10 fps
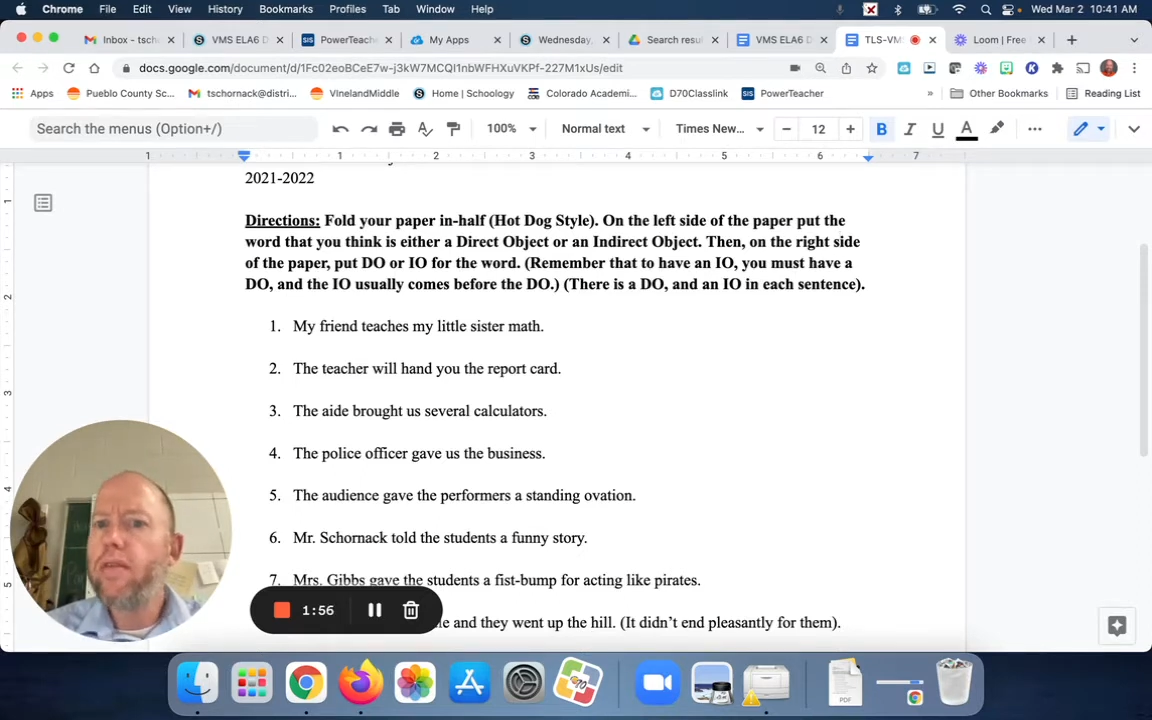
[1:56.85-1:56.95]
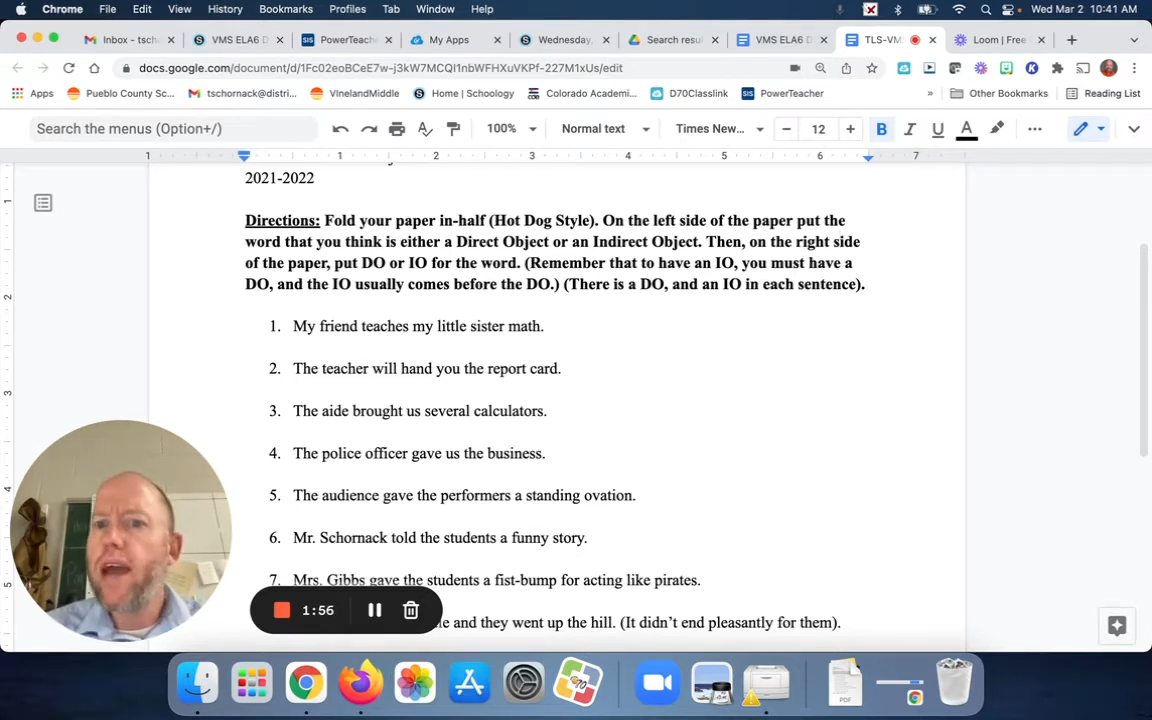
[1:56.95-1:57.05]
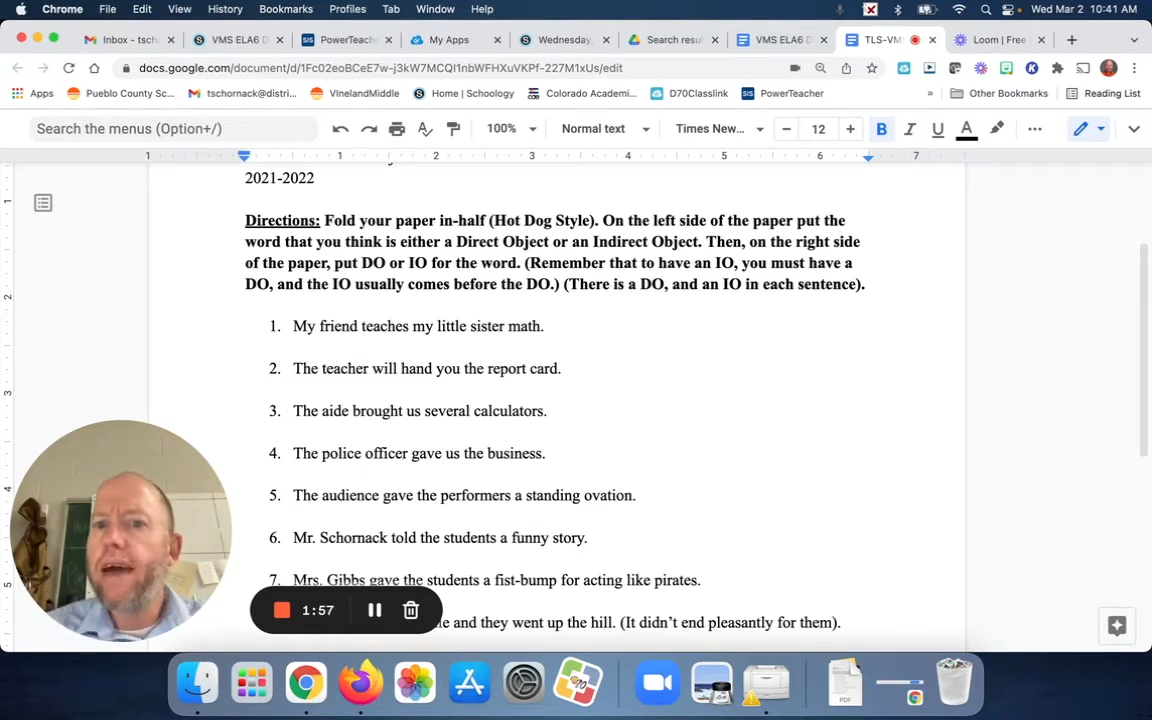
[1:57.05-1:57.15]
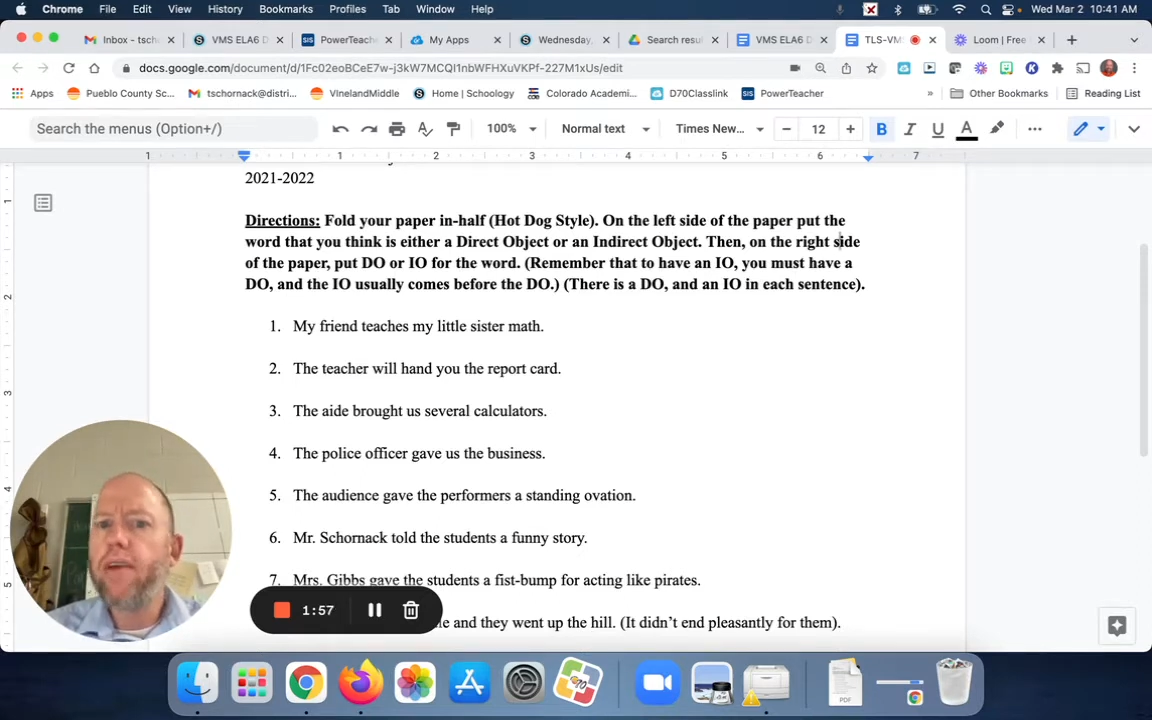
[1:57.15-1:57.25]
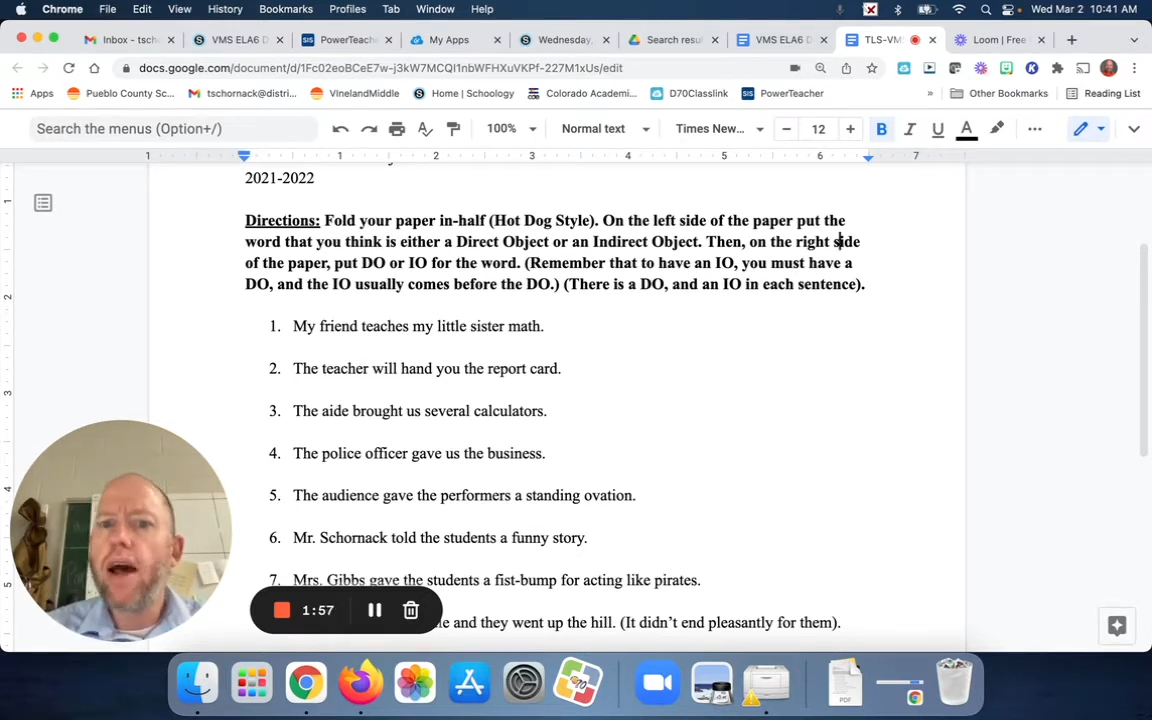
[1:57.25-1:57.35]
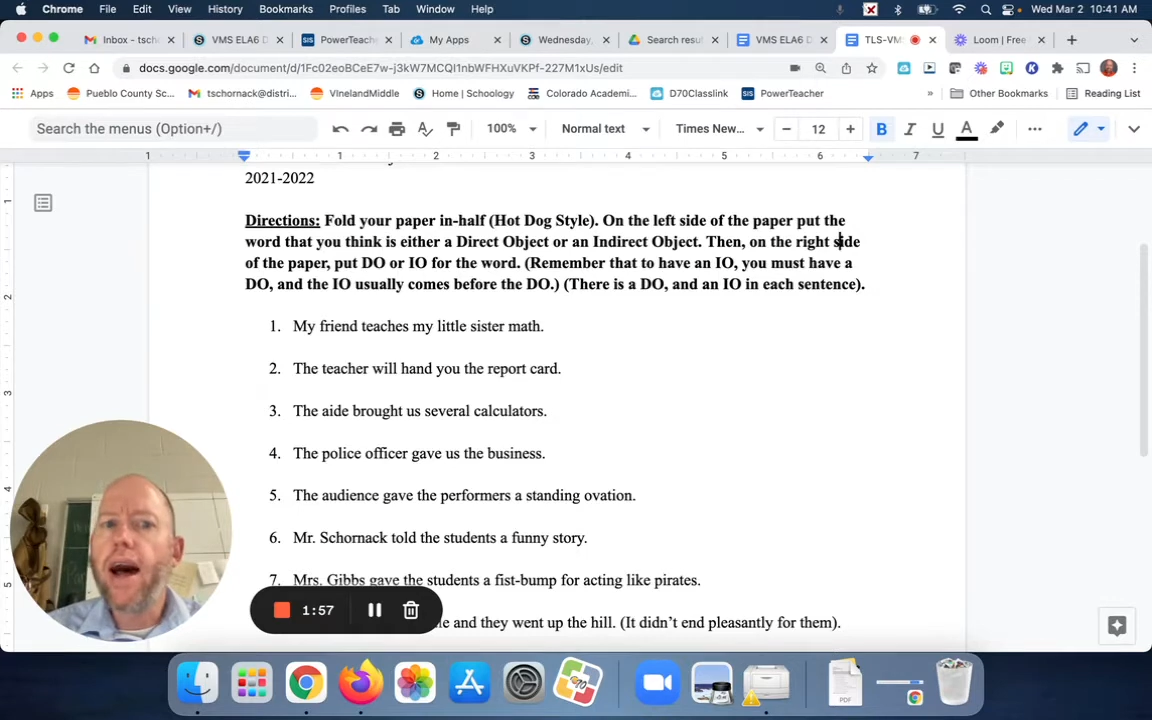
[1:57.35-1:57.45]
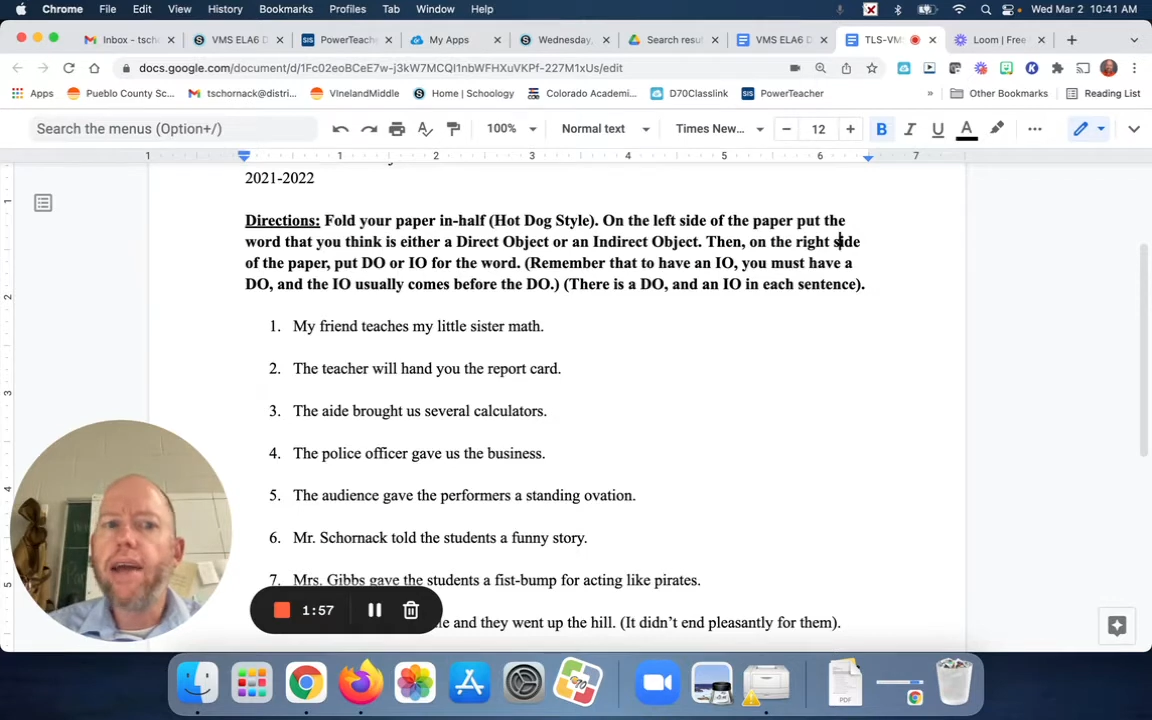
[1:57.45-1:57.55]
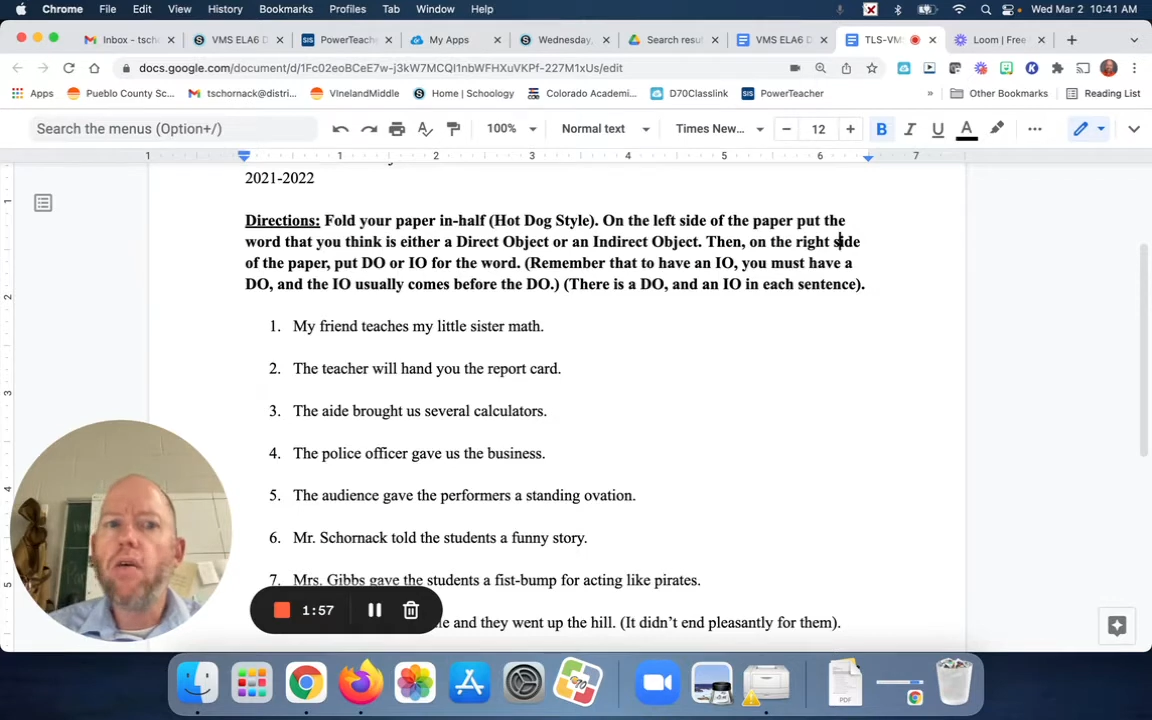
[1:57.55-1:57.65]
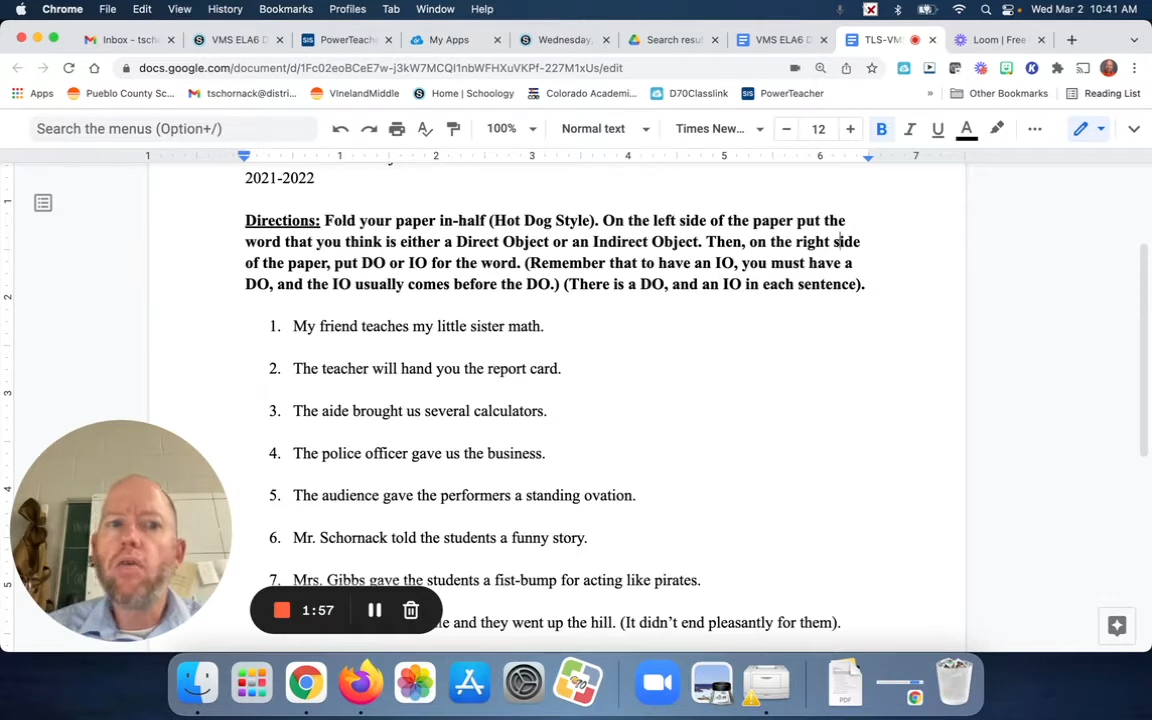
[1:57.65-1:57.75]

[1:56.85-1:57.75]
to have an IO,